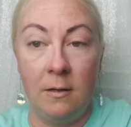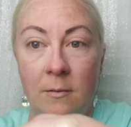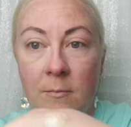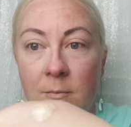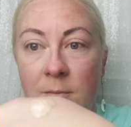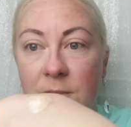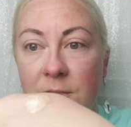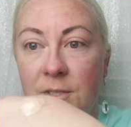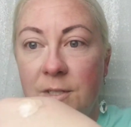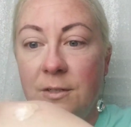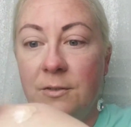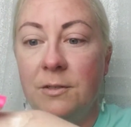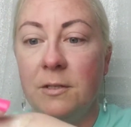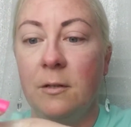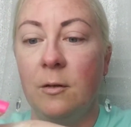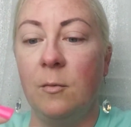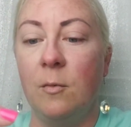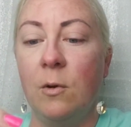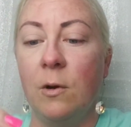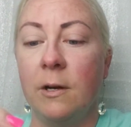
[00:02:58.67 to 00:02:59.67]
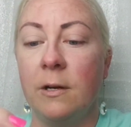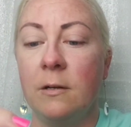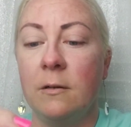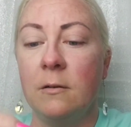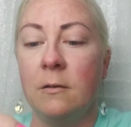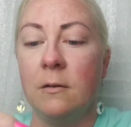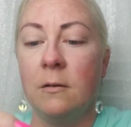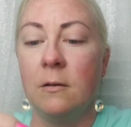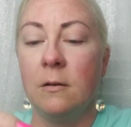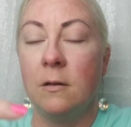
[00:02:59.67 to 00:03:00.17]
Just use a little more.
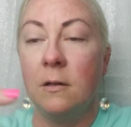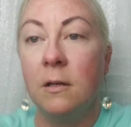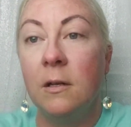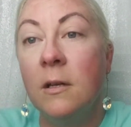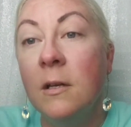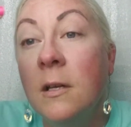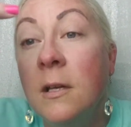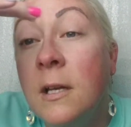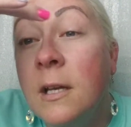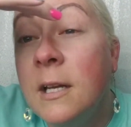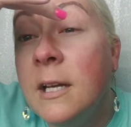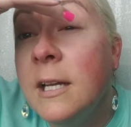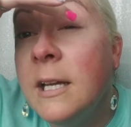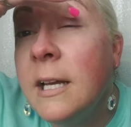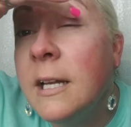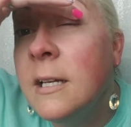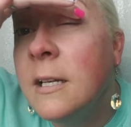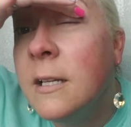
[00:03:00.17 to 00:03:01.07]
And again,